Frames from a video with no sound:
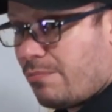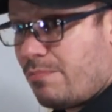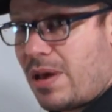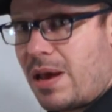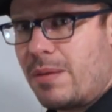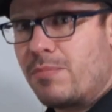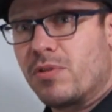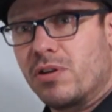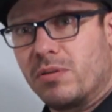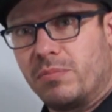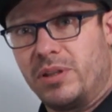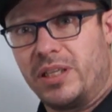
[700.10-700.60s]

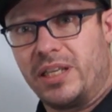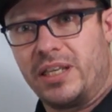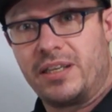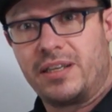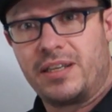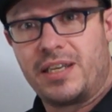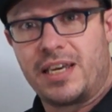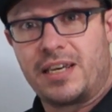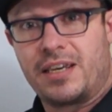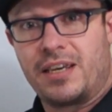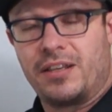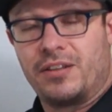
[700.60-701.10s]
memorably
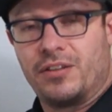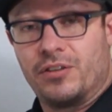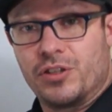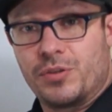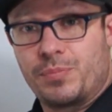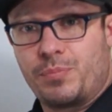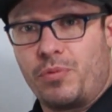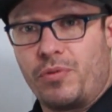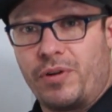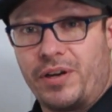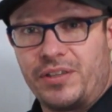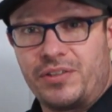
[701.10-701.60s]
kicking
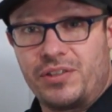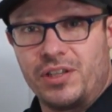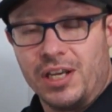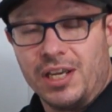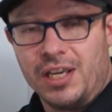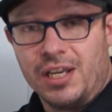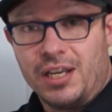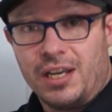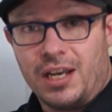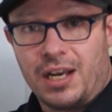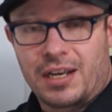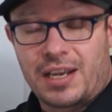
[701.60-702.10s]
those
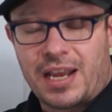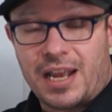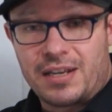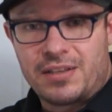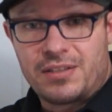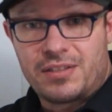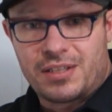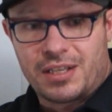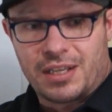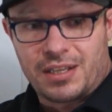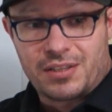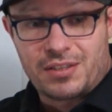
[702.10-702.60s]
points
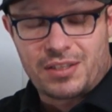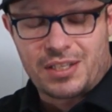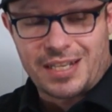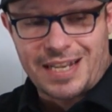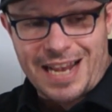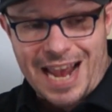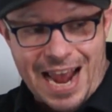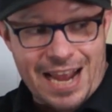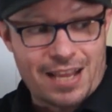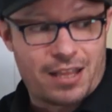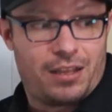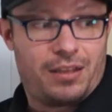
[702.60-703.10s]
against
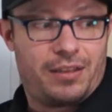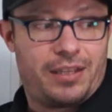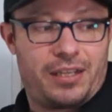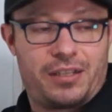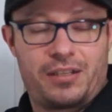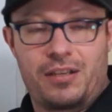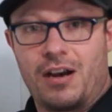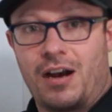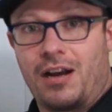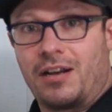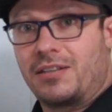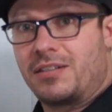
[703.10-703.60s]
Seattle
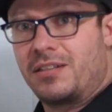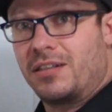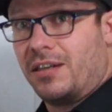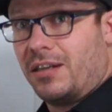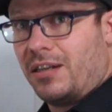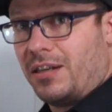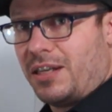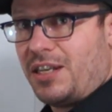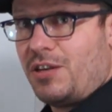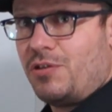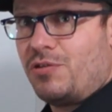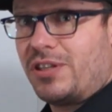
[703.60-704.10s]
that got
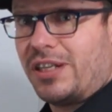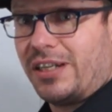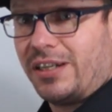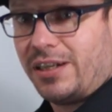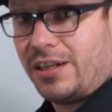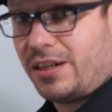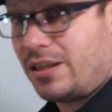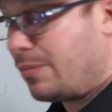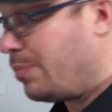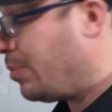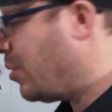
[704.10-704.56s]
Houston into the